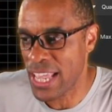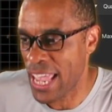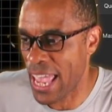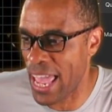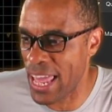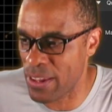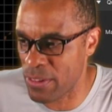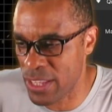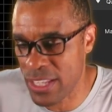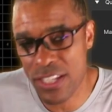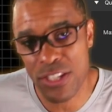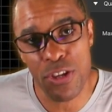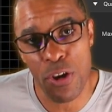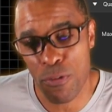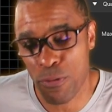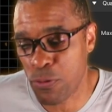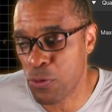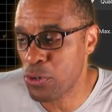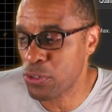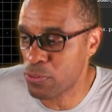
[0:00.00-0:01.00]
And this is our
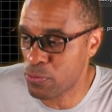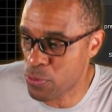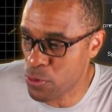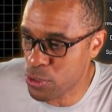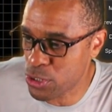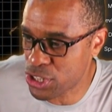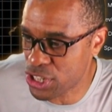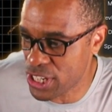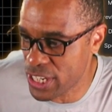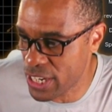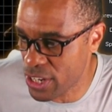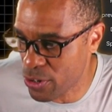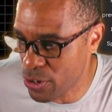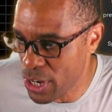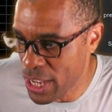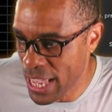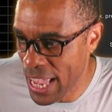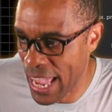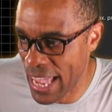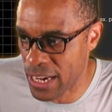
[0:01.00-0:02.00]
fourth version here.
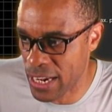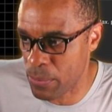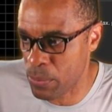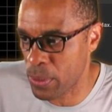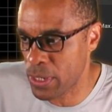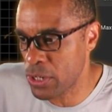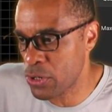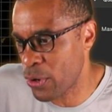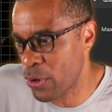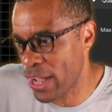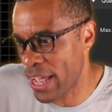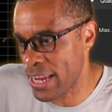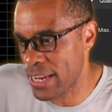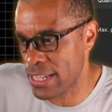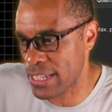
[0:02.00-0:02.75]
And I'm gonna go ahead,